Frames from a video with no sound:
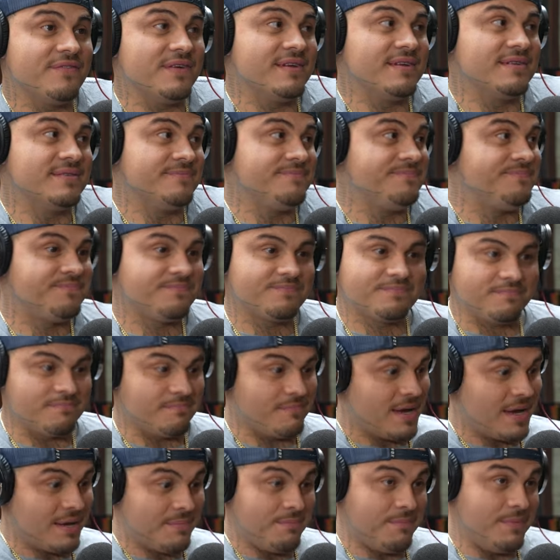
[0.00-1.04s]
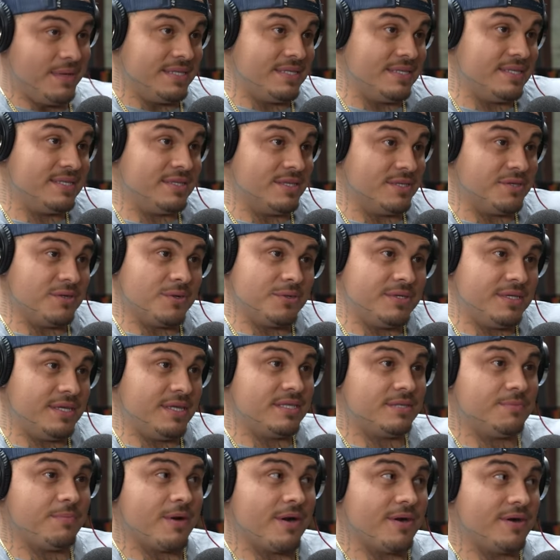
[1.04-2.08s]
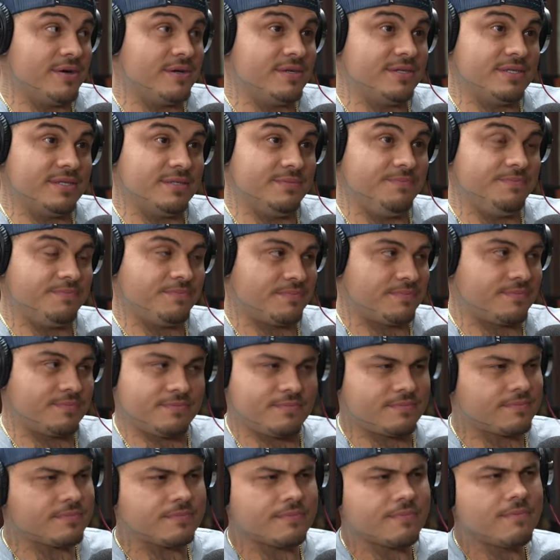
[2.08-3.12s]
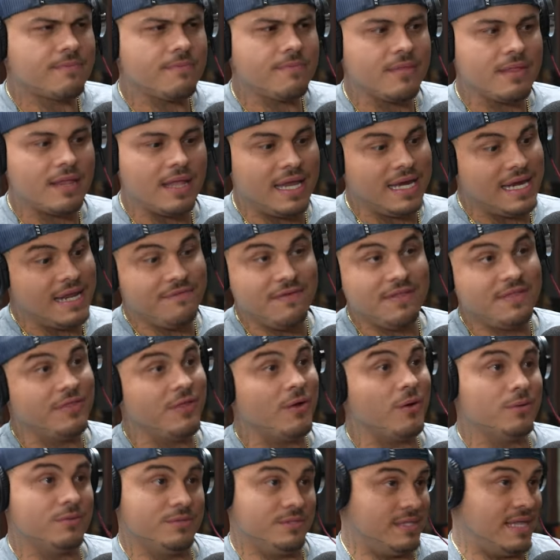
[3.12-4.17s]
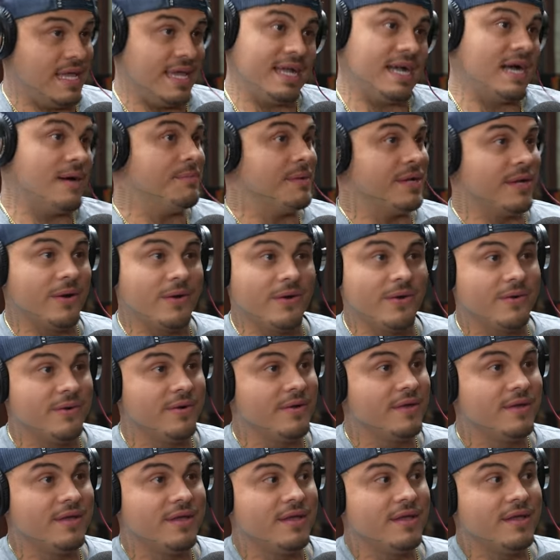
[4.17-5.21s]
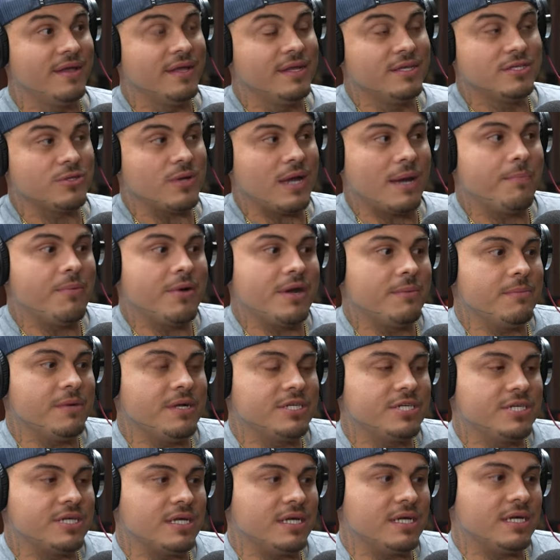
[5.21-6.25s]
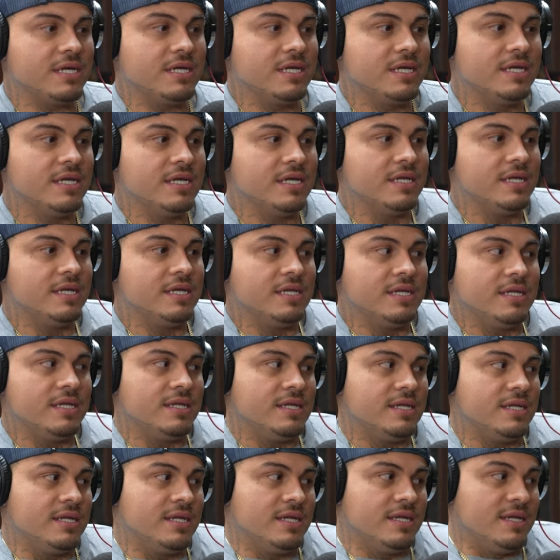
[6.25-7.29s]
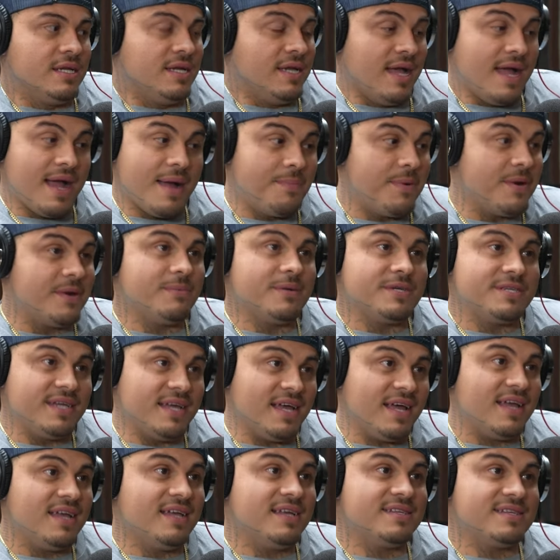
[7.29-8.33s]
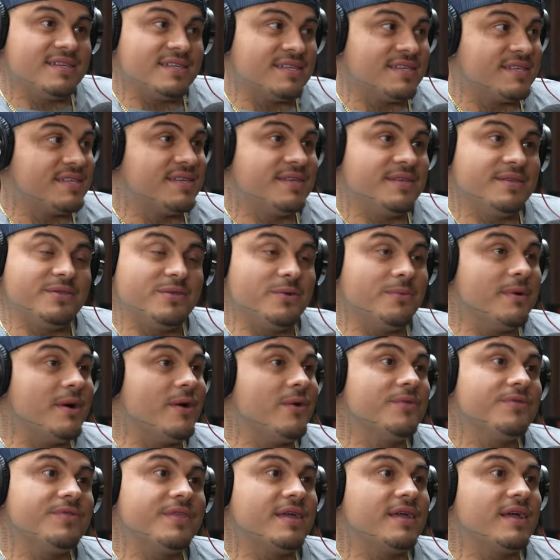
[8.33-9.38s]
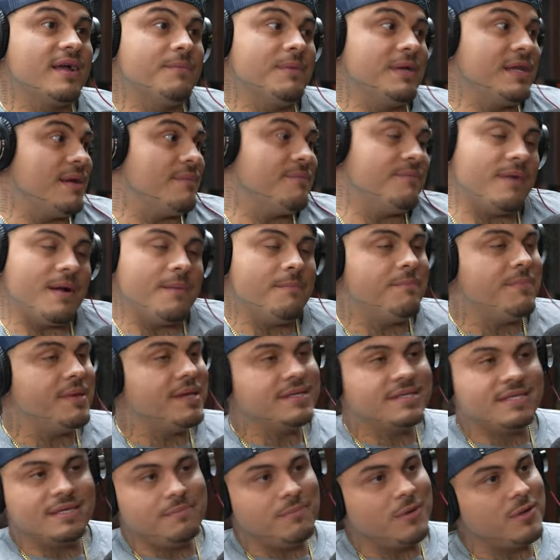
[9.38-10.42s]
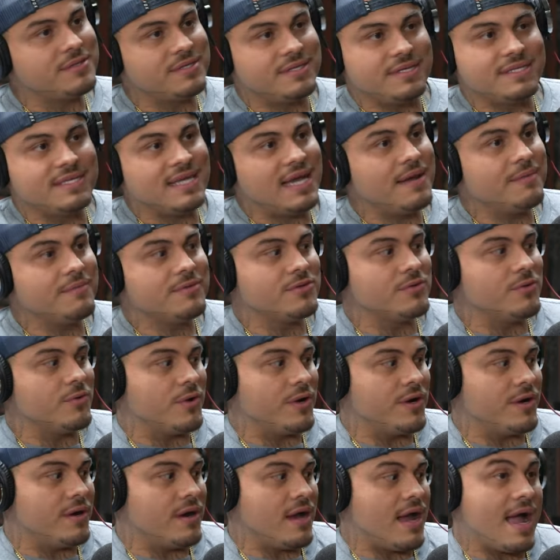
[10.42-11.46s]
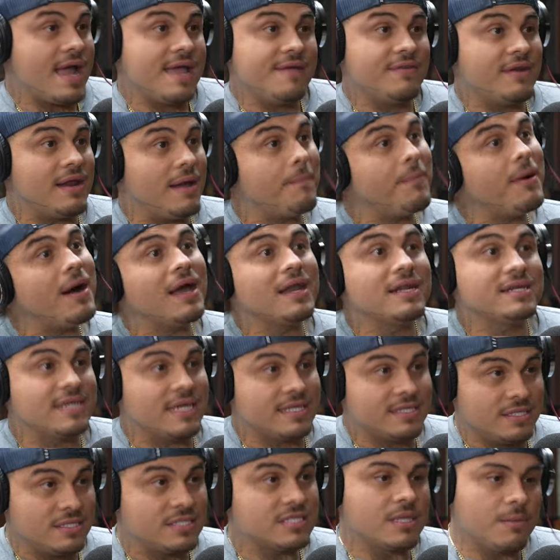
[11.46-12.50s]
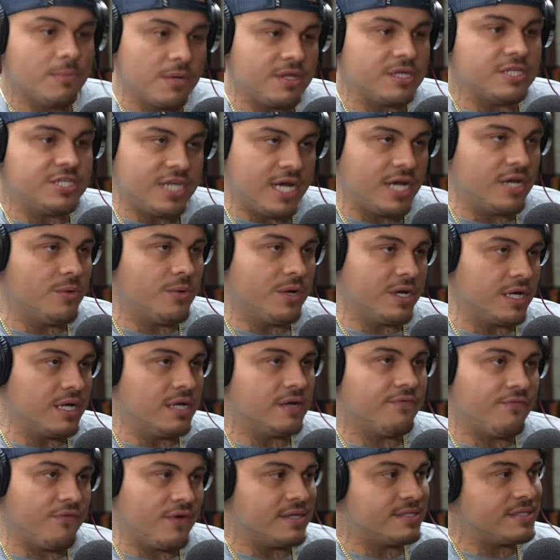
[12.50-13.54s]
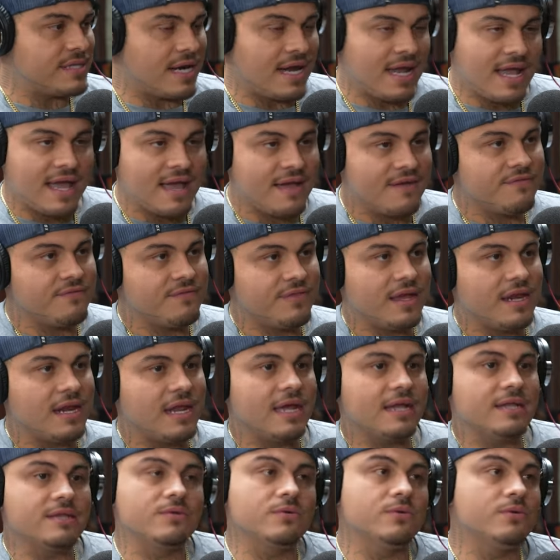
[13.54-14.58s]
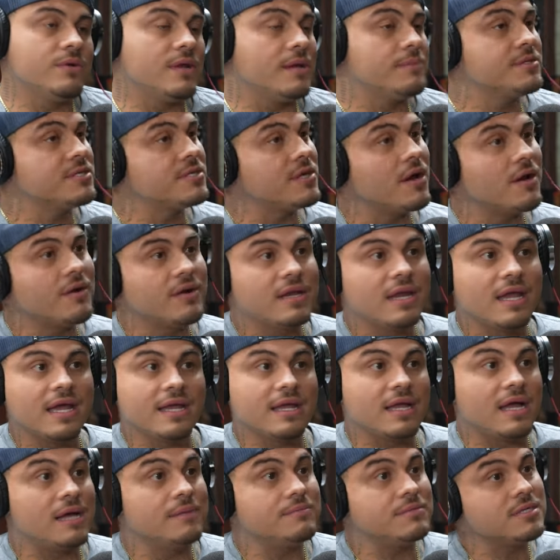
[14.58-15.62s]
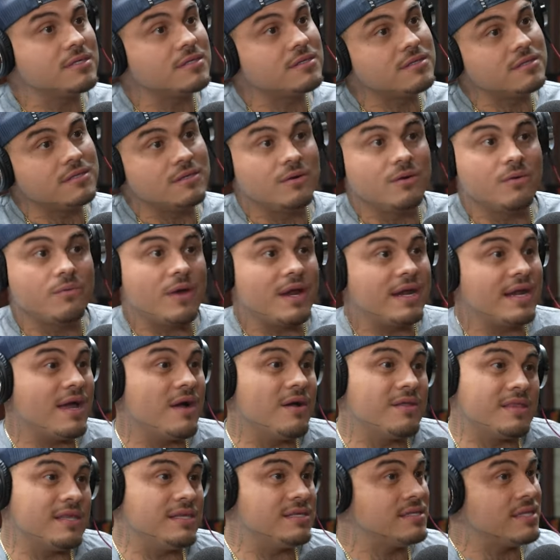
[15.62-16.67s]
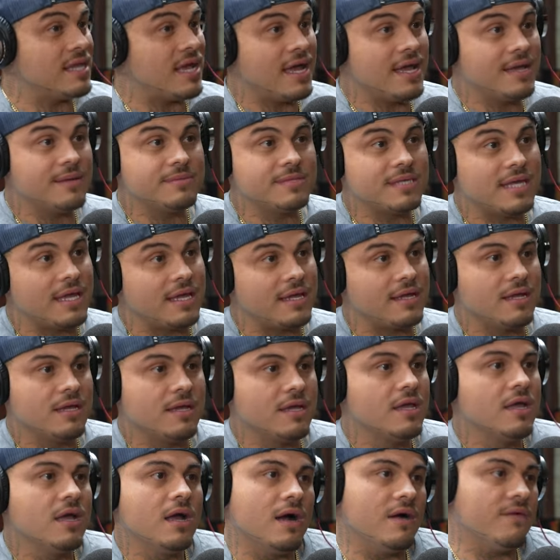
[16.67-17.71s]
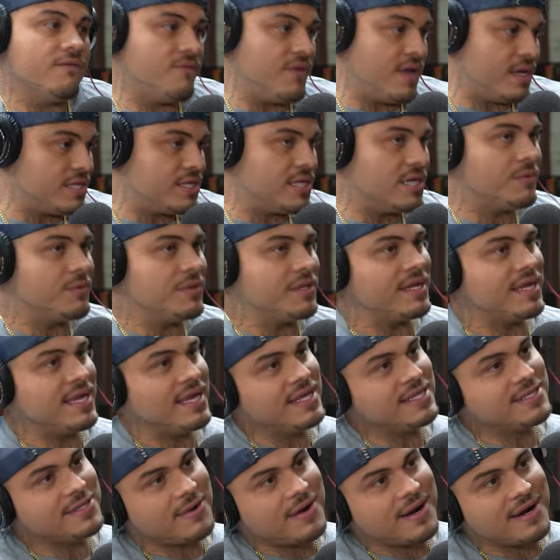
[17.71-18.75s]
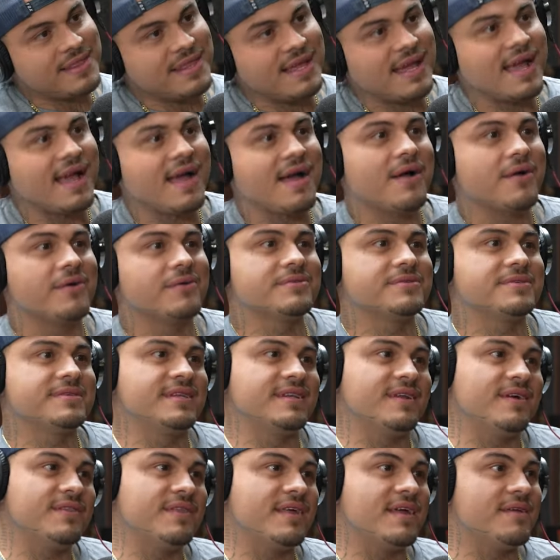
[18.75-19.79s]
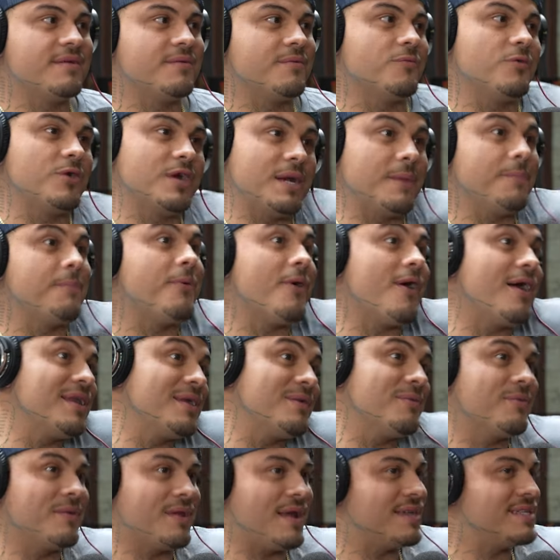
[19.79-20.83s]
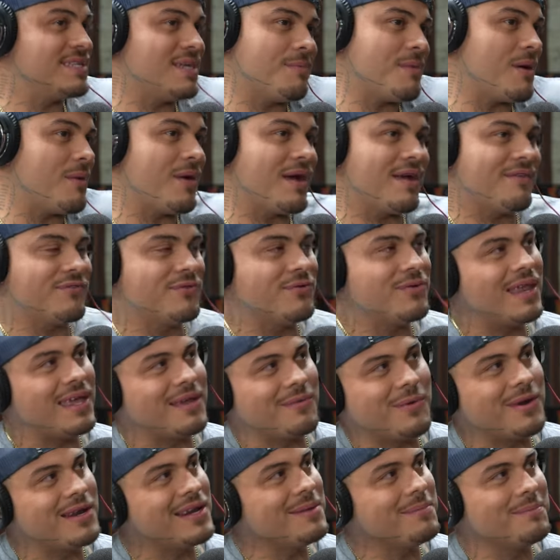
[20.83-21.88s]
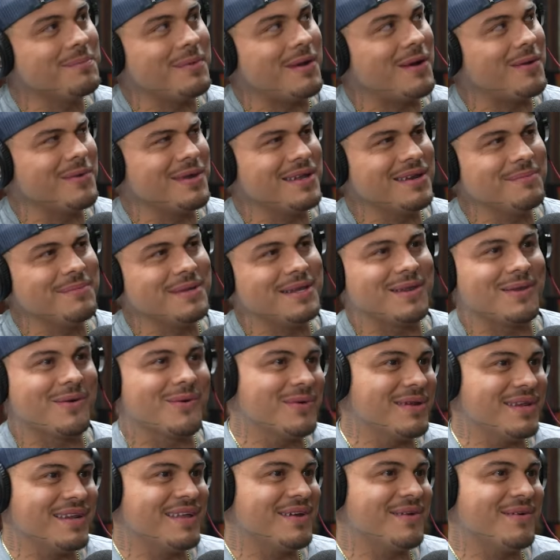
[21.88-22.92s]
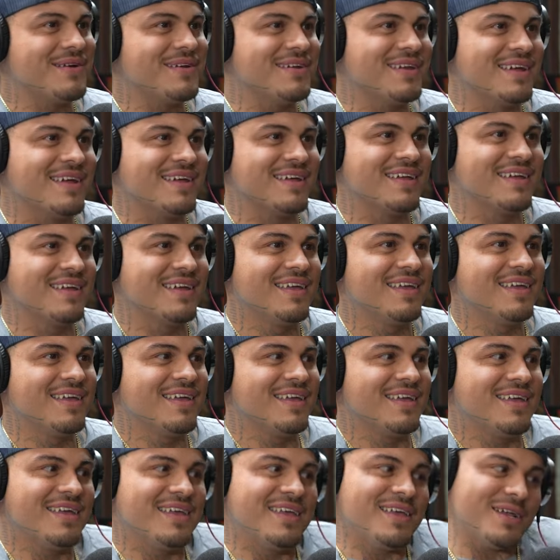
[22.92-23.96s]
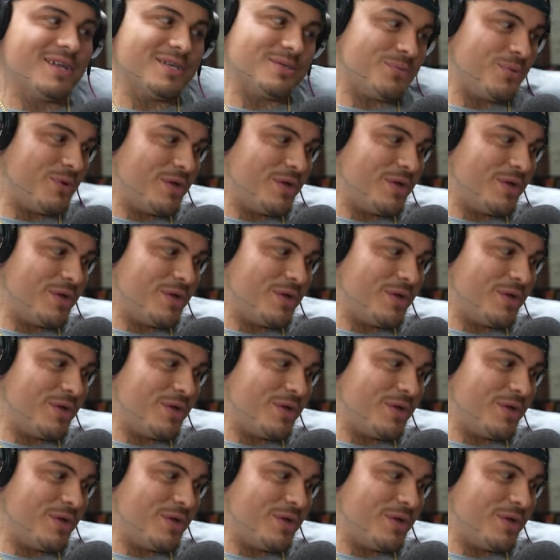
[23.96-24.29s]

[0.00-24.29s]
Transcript: and my business associates partners and and even those they come and go. So I pretty much, uh, I pretty much yeah, just do my own thing. I mean, I'm, I'm busy most of the time to where I even apologize to some of the genuine good friends that I have that like, dude, I'm sorry. Like I'm just you know right now at these times like eventually when the kids are out of the house and all that, we're gonna probably. You know, I tell my wife, dude, like, we're gonna are we gonna be lonely later on, like, because